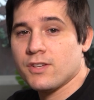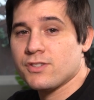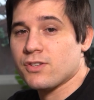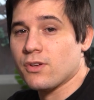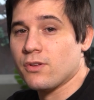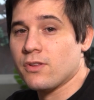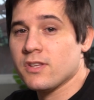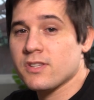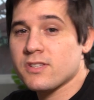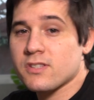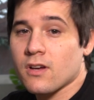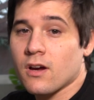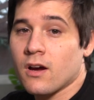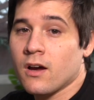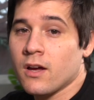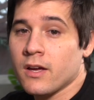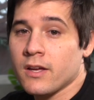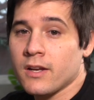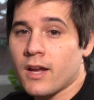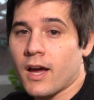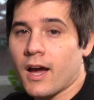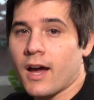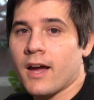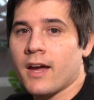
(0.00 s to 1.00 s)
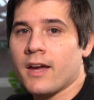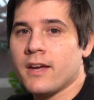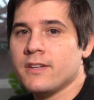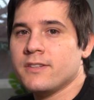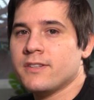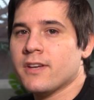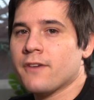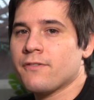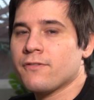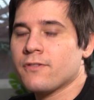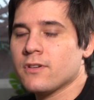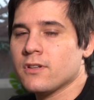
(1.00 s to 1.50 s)
So this con, I
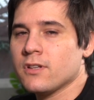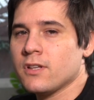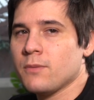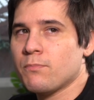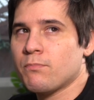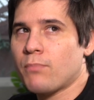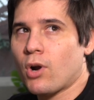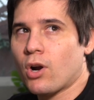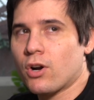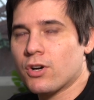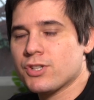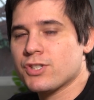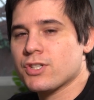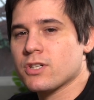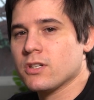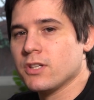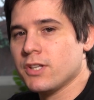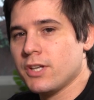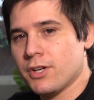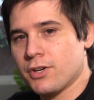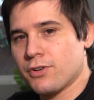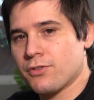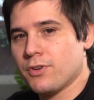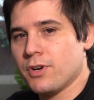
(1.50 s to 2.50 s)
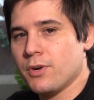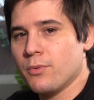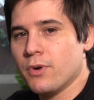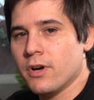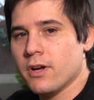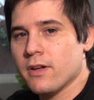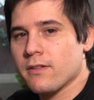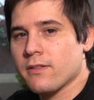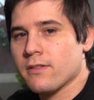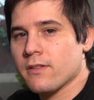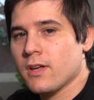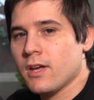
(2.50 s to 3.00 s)
definitely partially agree
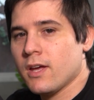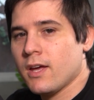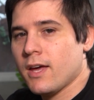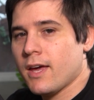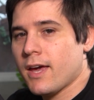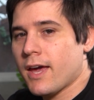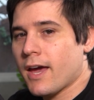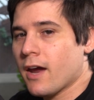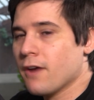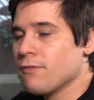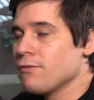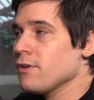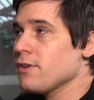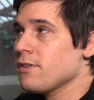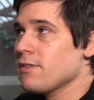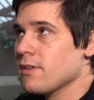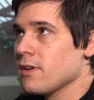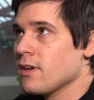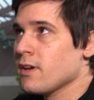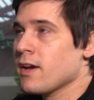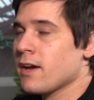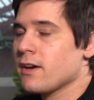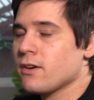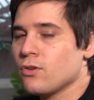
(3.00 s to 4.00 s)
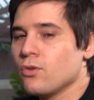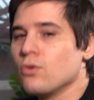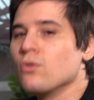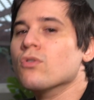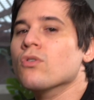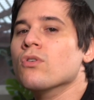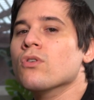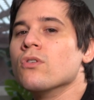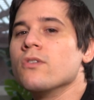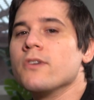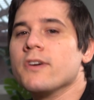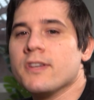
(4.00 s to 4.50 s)
with. Everything at
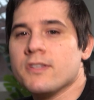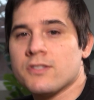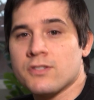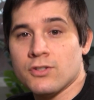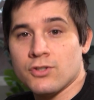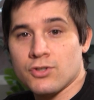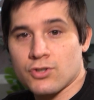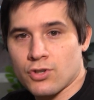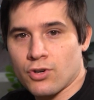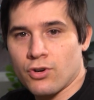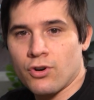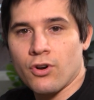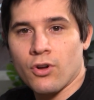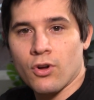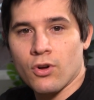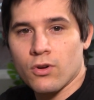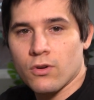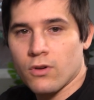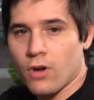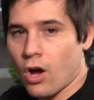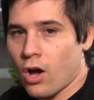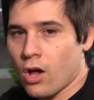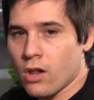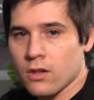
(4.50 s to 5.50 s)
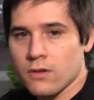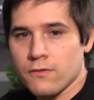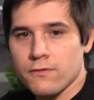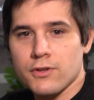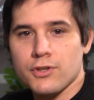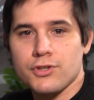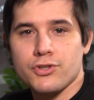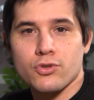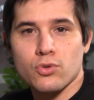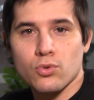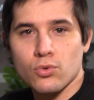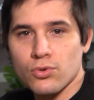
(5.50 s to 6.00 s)
Google is internal. All of the
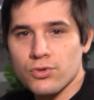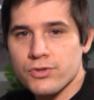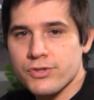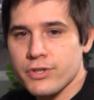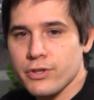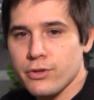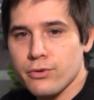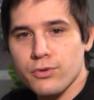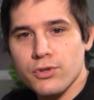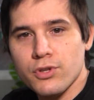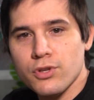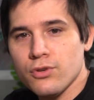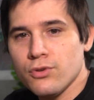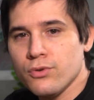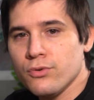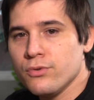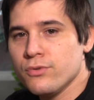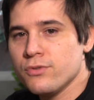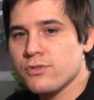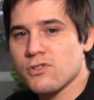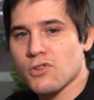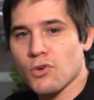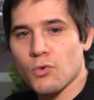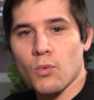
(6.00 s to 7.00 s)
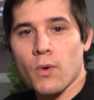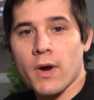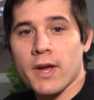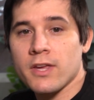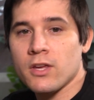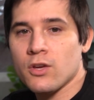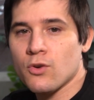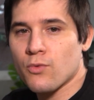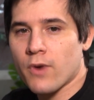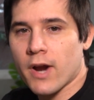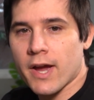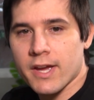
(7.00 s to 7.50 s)
tools you use, the way
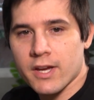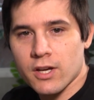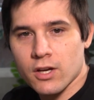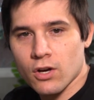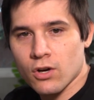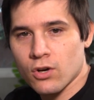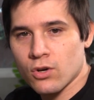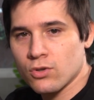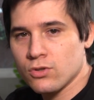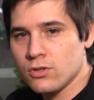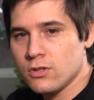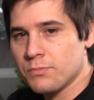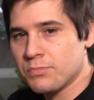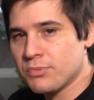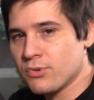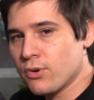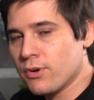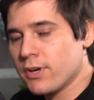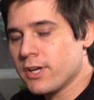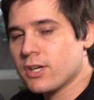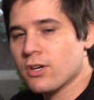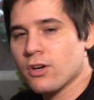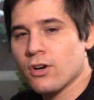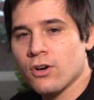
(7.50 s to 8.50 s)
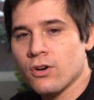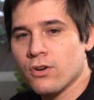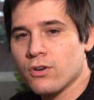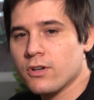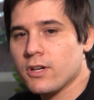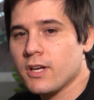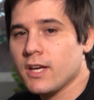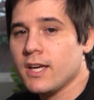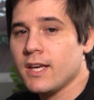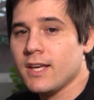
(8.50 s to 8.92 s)
you write code, deploy code,